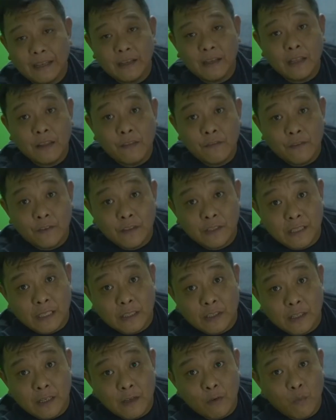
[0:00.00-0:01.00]
Indian food is
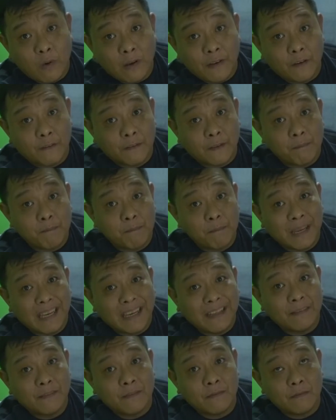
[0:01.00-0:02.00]
actually one of the
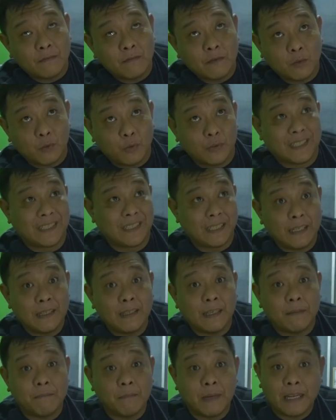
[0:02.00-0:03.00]
main
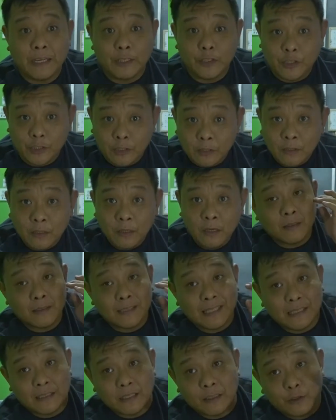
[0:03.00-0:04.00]
cuisine in Malaysia
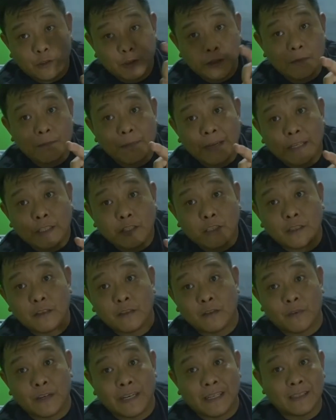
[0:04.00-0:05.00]
because there's a three major
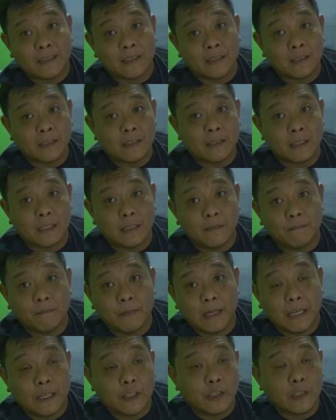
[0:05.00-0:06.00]
races in
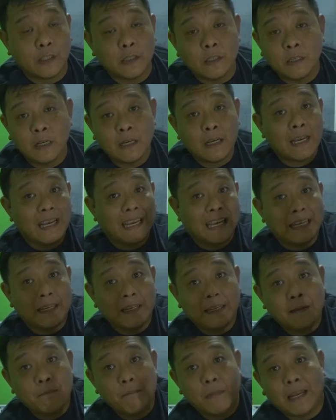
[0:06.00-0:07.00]
Malaysia,
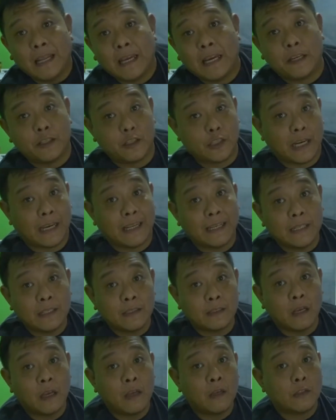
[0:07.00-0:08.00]
Indian, Malay and
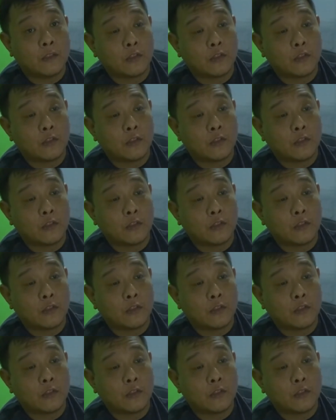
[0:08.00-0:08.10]
Chinese.